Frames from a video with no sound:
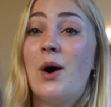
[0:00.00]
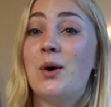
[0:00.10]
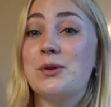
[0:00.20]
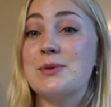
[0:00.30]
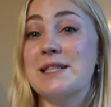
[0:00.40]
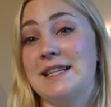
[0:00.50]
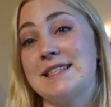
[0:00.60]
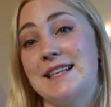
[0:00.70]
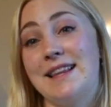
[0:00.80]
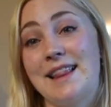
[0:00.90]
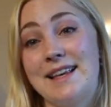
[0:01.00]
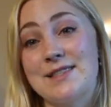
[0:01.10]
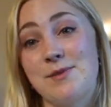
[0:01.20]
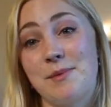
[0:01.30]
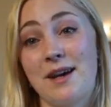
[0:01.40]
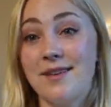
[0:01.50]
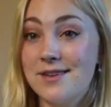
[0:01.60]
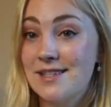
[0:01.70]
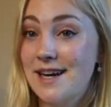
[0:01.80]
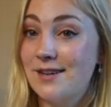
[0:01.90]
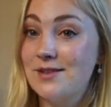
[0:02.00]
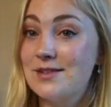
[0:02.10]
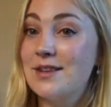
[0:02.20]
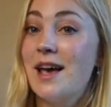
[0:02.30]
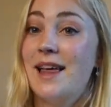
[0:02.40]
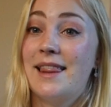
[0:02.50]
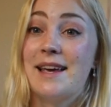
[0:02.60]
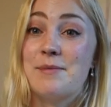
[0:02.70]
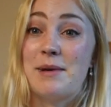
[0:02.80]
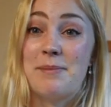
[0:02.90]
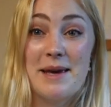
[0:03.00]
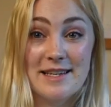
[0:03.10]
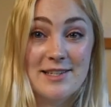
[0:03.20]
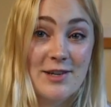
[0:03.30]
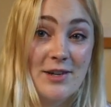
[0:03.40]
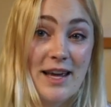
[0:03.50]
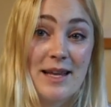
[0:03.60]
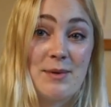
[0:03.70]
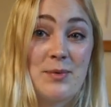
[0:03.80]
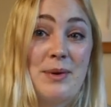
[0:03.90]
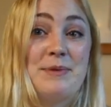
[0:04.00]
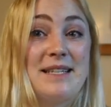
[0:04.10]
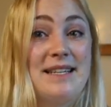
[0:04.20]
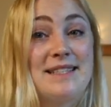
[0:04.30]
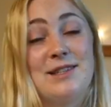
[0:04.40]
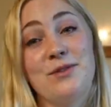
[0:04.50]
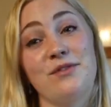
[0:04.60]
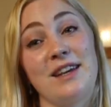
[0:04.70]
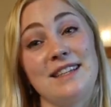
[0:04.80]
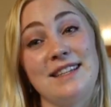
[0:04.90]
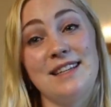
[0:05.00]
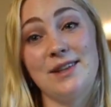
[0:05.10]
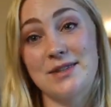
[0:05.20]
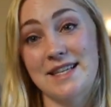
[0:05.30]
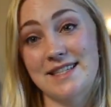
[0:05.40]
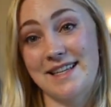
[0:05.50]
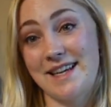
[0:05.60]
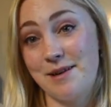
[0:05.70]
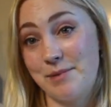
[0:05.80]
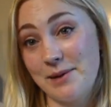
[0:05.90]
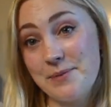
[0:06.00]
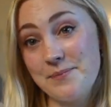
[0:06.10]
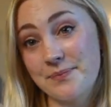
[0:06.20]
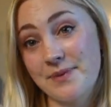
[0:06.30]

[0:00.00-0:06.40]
All those links and the links to my other channels, like my Patreon and my website, you'll find in the little section here below.